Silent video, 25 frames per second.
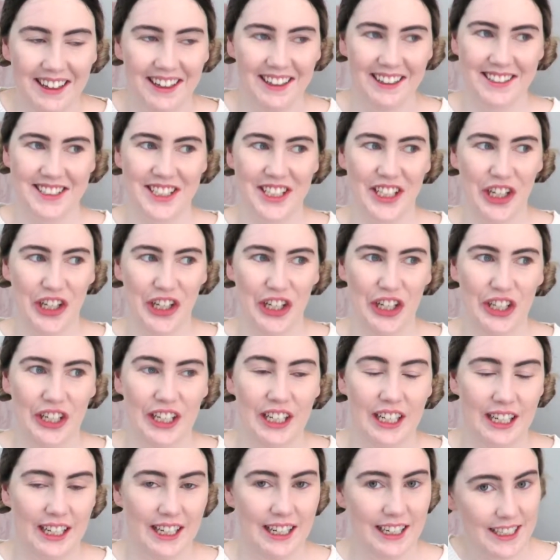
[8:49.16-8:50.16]
So
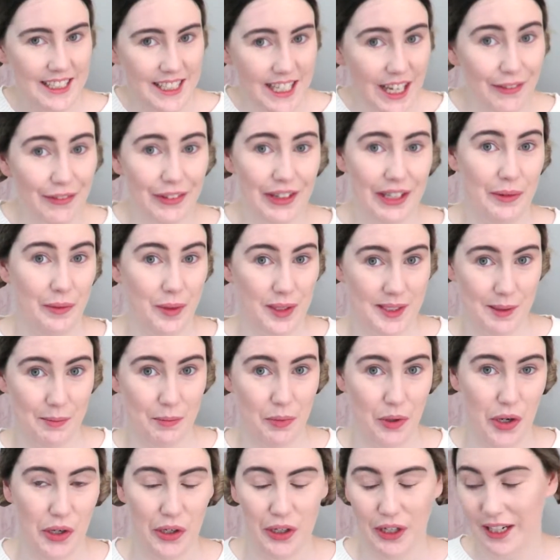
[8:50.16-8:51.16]
it definitely wasn't
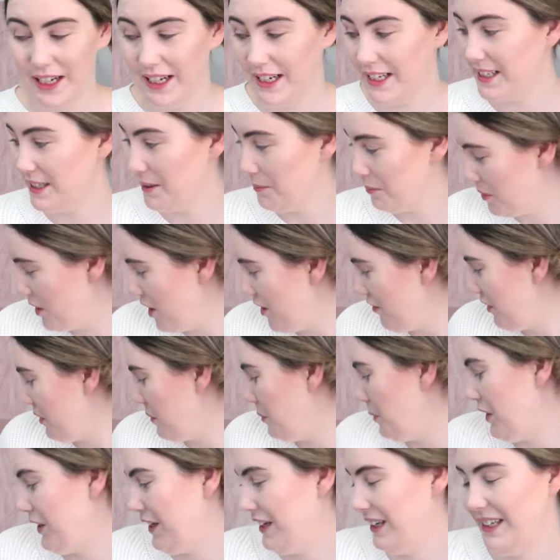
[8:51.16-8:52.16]
broken. It is in perfect
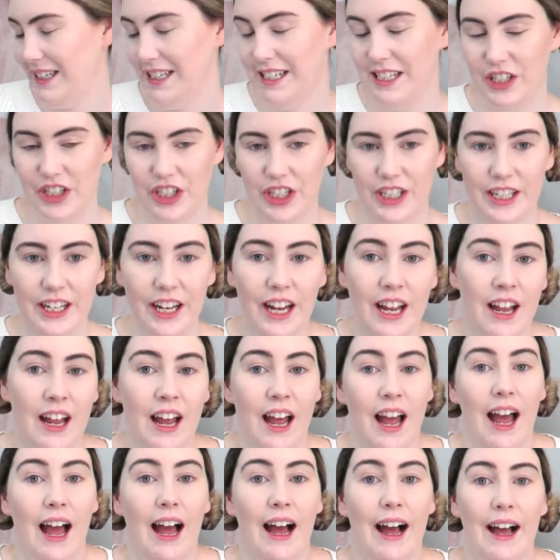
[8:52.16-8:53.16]
working condition.
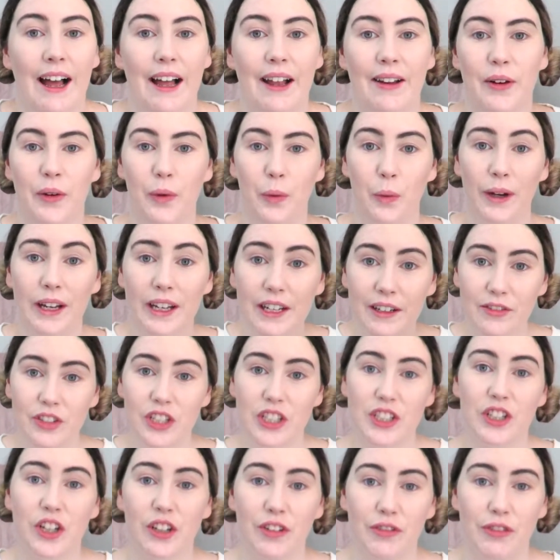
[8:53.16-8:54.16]
And we have
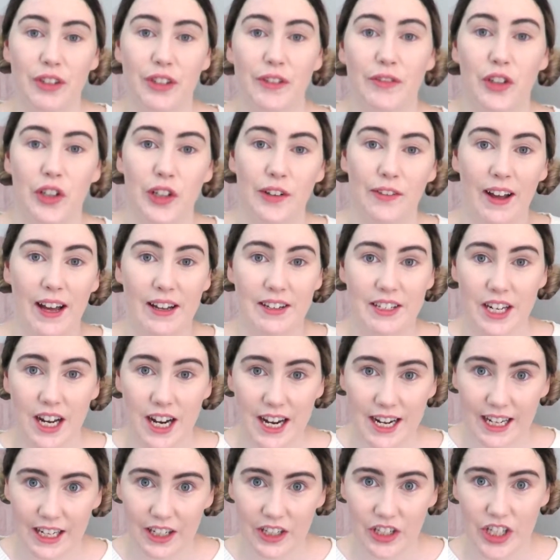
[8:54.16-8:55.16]
just gotten rid of all of our
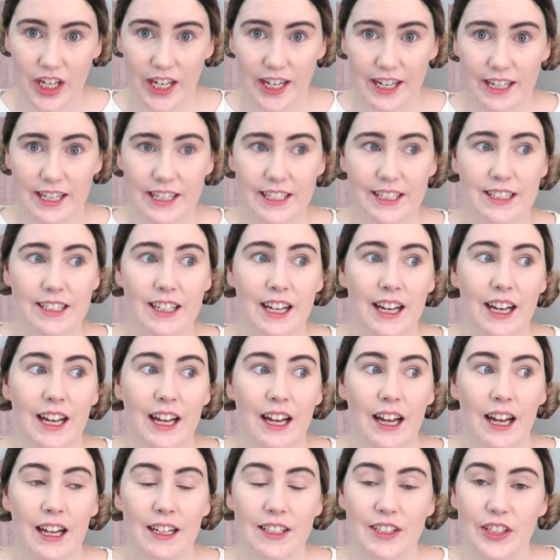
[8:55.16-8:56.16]
dining chairs.
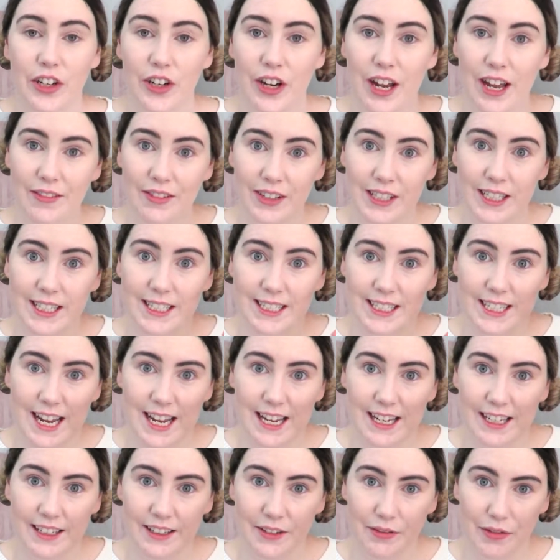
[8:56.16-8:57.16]
So Evan has
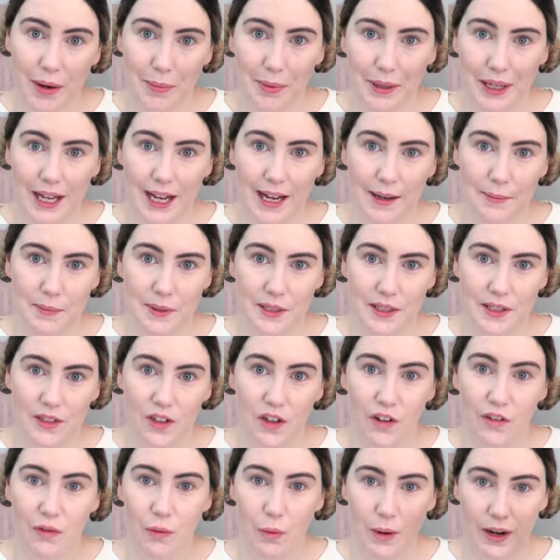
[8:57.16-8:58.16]
taken the rubber caps
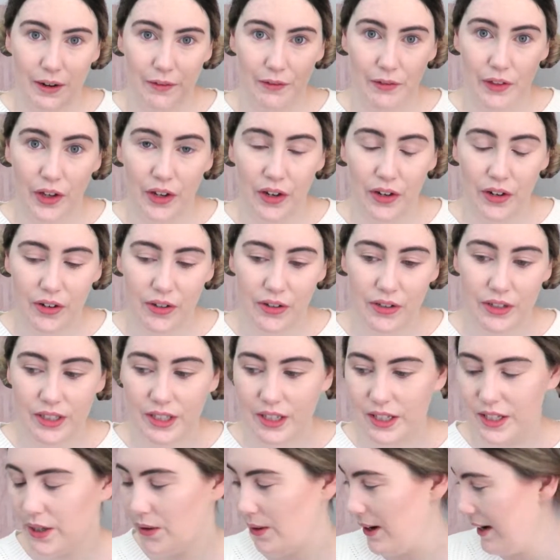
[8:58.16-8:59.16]
off one of
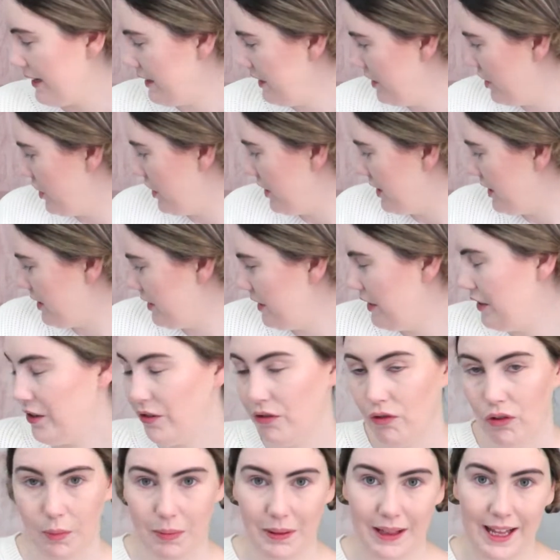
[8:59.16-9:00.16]
those, so I can just
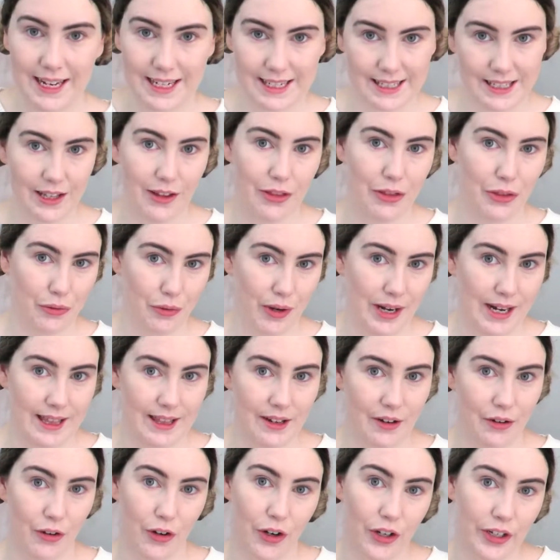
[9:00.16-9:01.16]
replace the 3
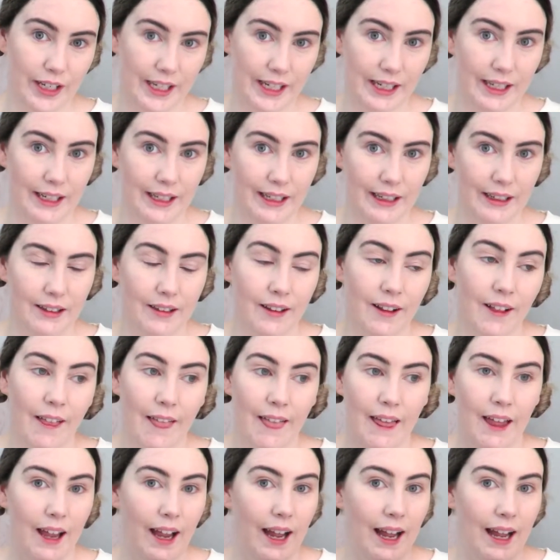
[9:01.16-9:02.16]
that are on here,
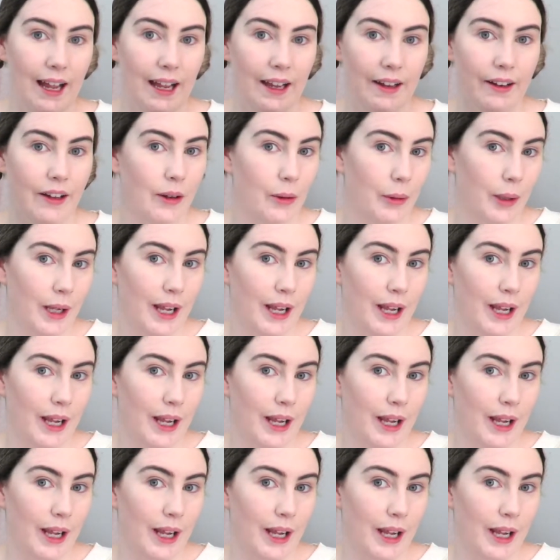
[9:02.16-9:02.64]
and I will